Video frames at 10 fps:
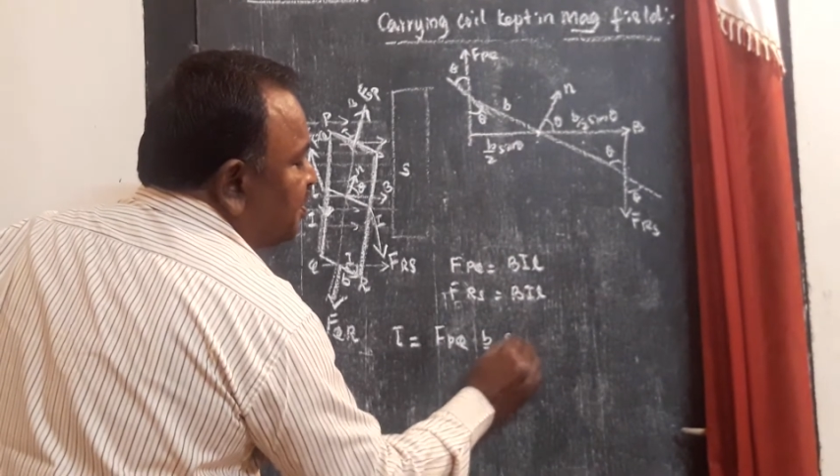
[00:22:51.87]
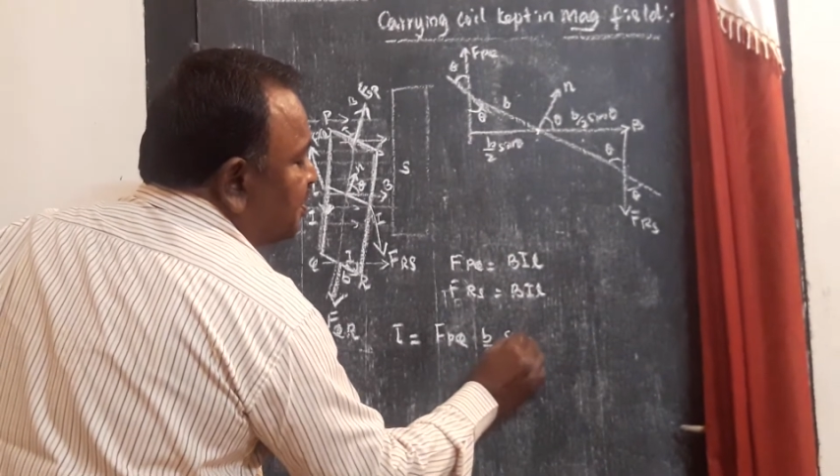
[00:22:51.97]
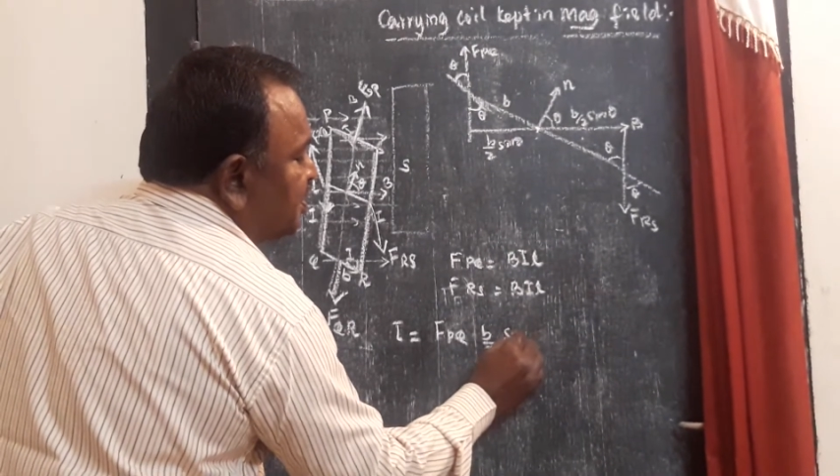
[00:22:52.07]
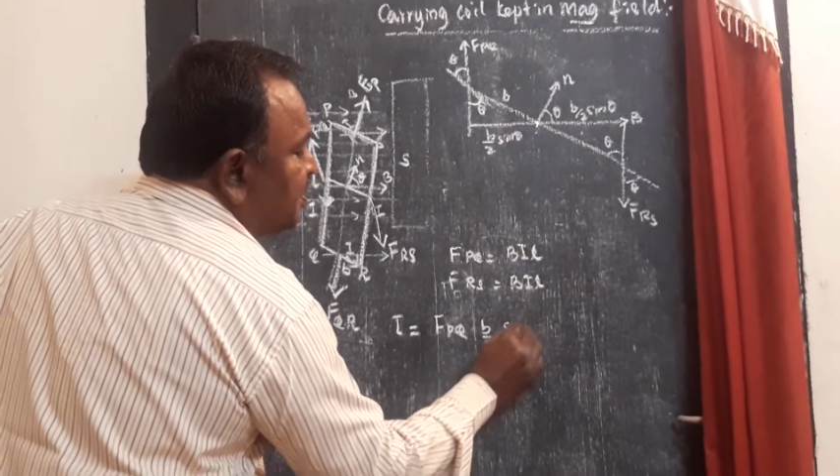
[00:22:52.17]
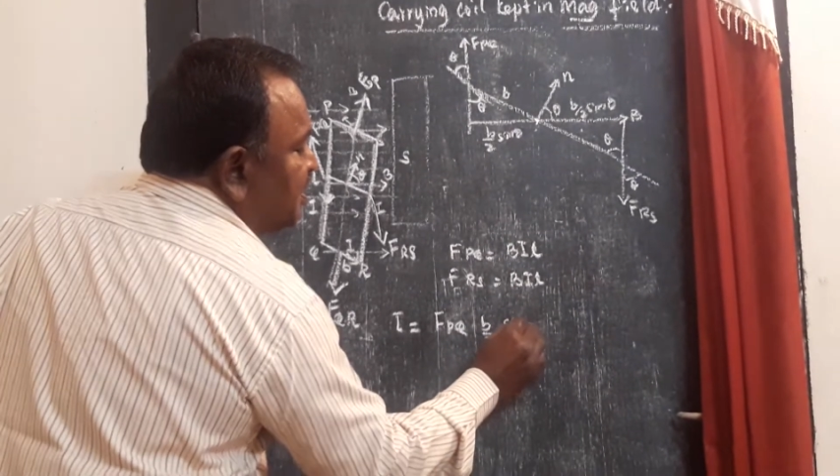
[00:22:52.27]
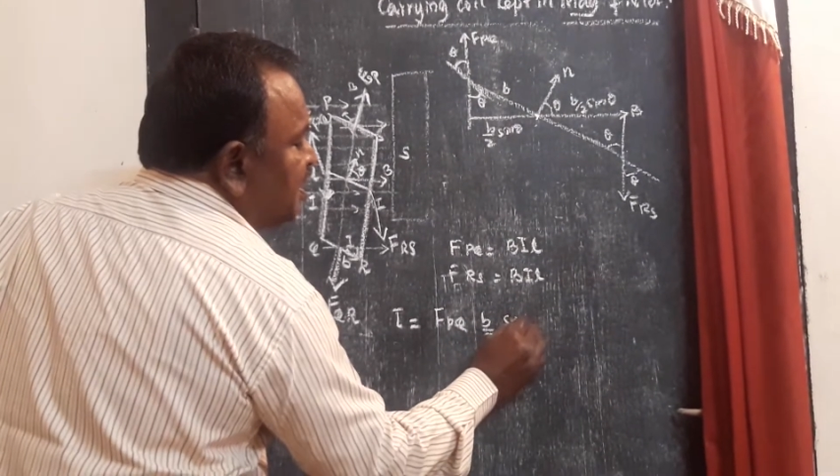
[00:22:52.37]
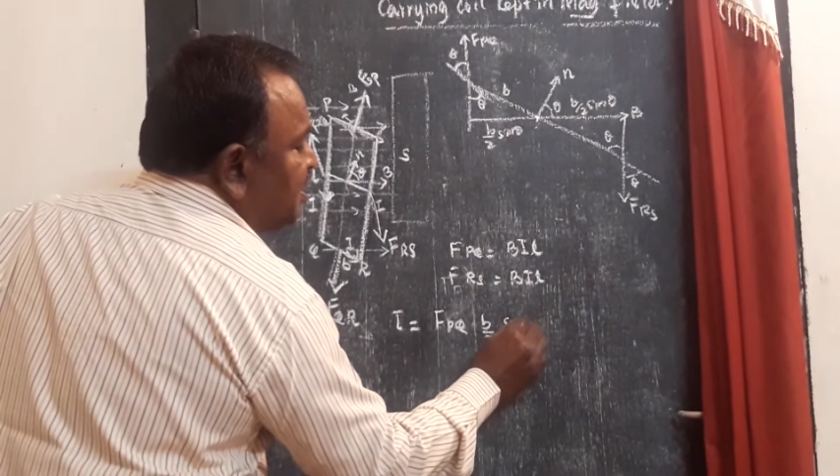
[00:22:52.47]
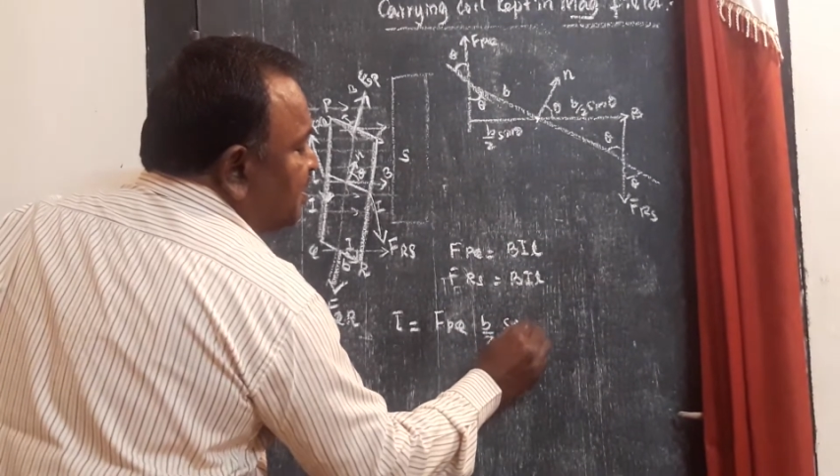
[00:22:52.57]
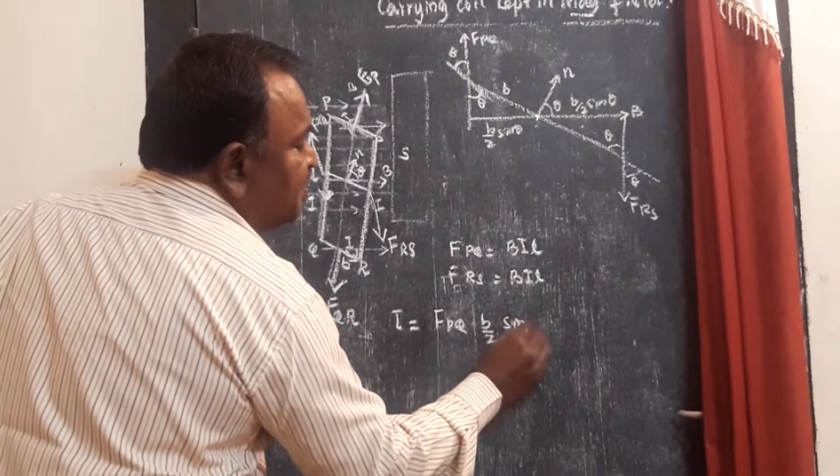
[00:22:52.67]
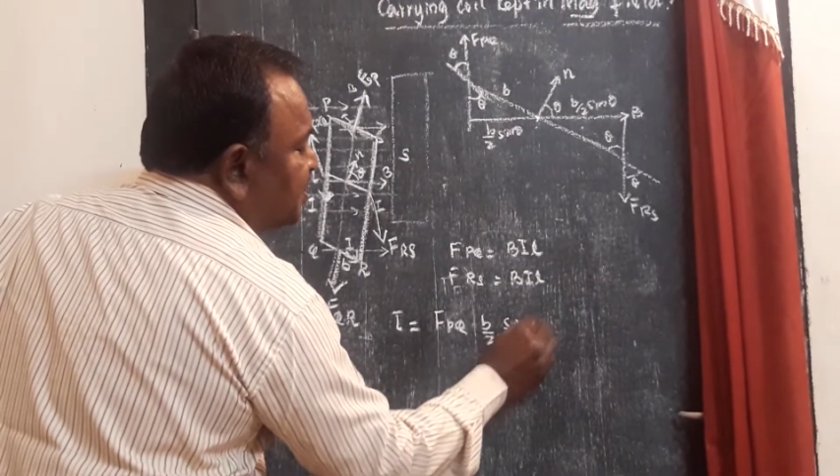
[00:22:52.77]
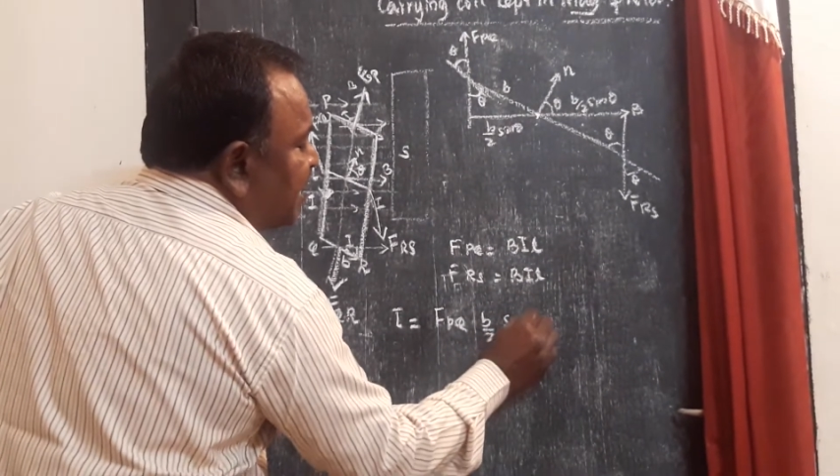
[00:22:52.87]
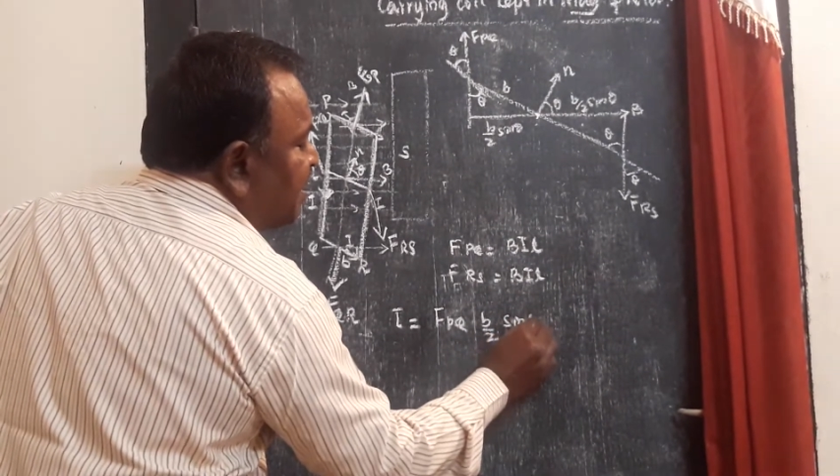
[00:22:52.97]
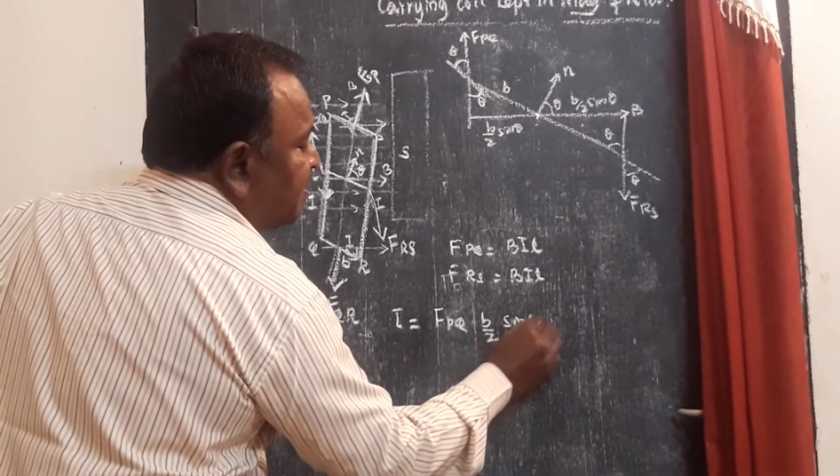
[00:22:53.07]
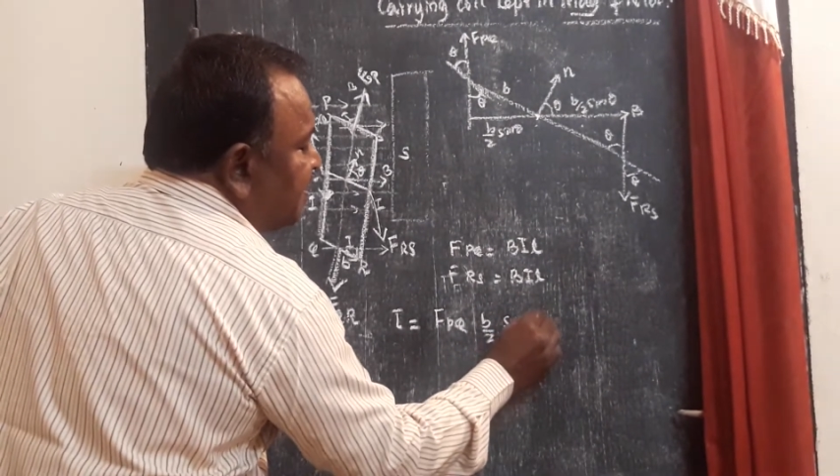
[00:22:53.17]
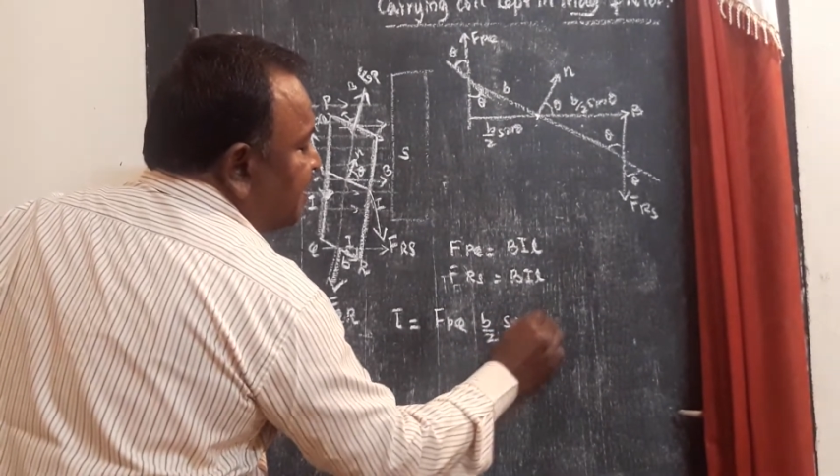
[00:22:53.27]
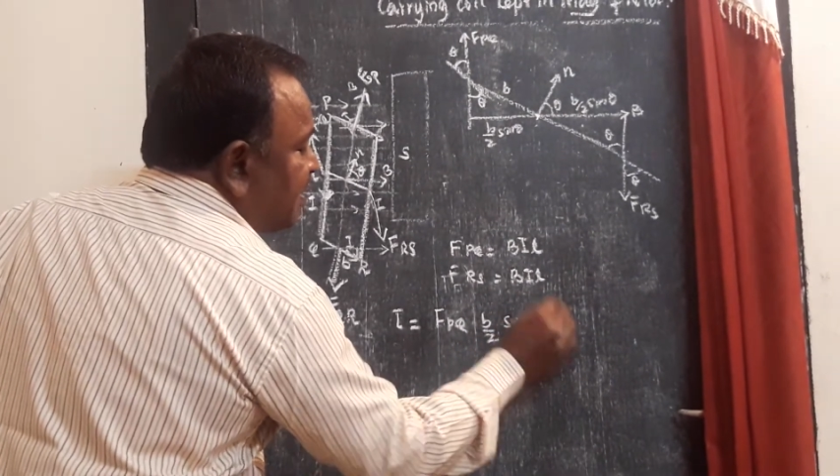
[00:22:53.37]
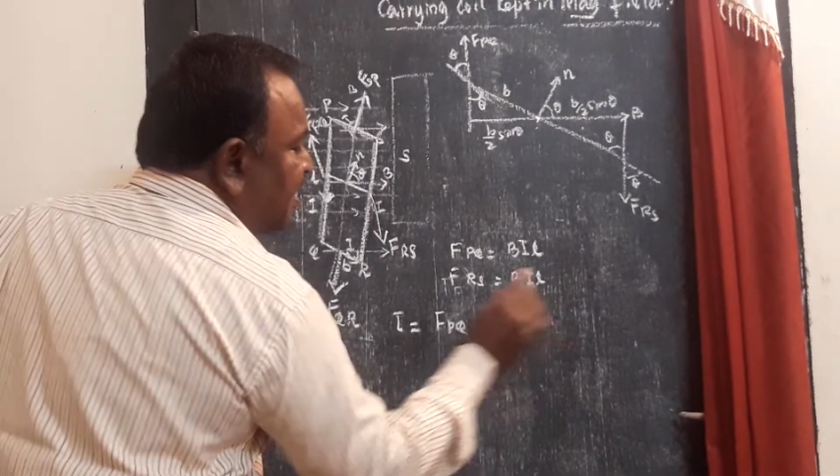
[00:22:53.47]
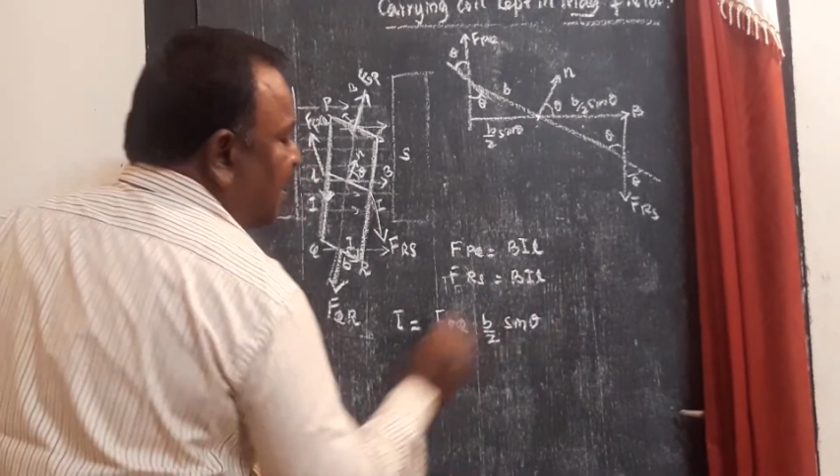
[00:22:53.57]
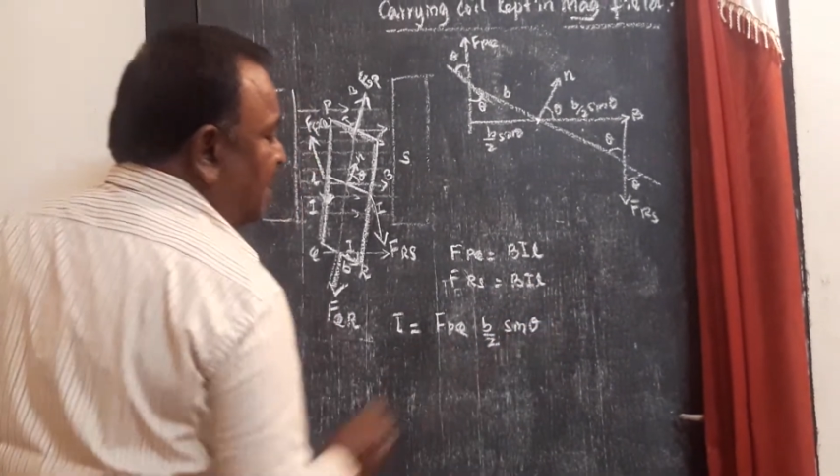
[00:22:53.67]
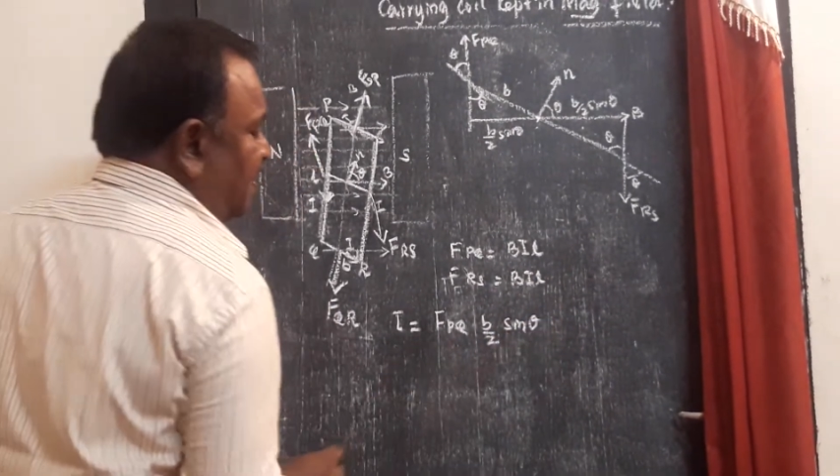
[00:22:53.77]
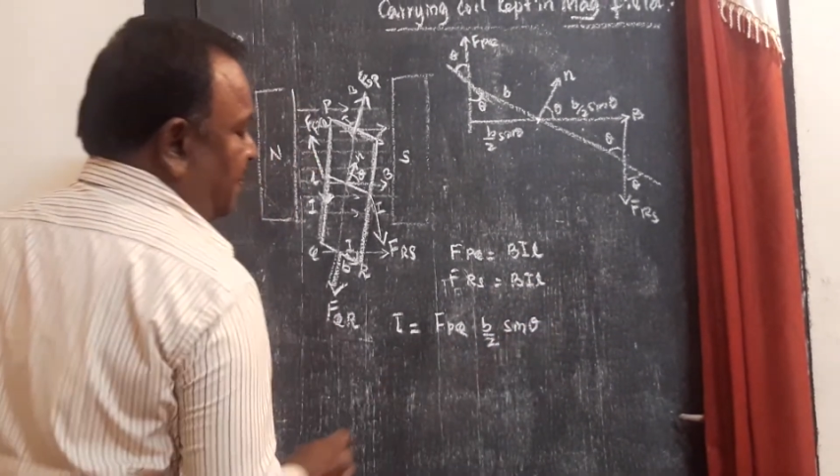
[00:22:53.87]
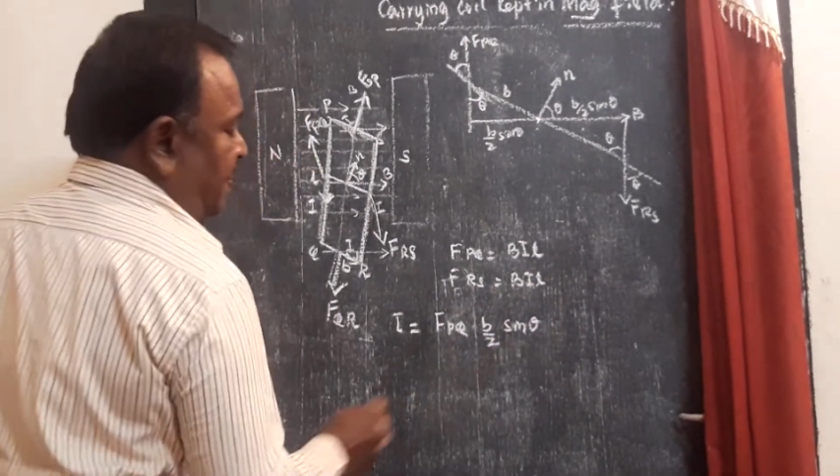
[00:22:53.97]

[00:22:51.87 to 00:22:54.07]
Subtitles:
sin theta.